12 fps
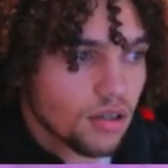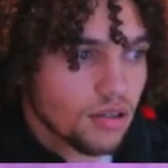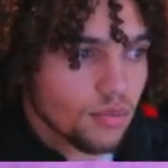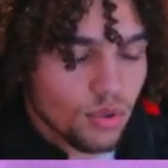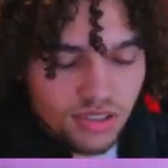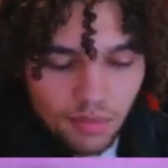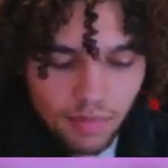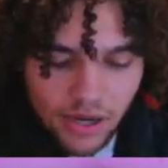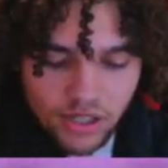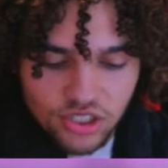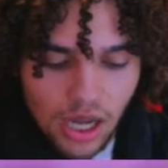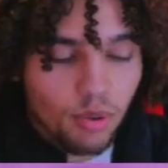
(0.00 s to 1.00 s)
What is the berry?
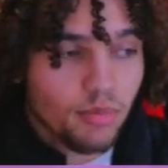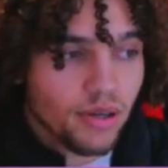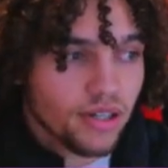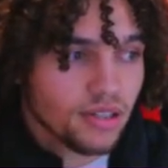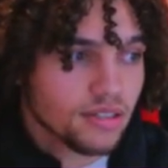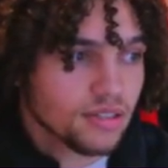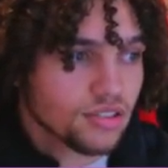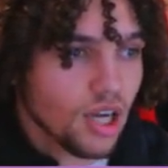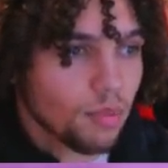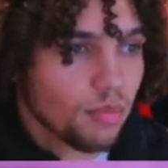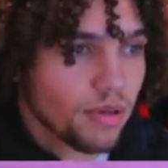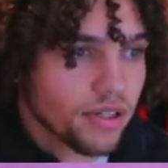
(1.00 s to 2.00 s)
Choppleberry. Berry. Unless it's
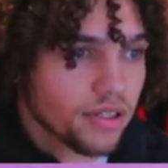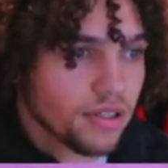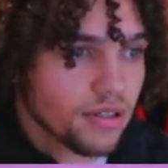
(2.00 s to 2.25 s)
Choppleberry. Berry.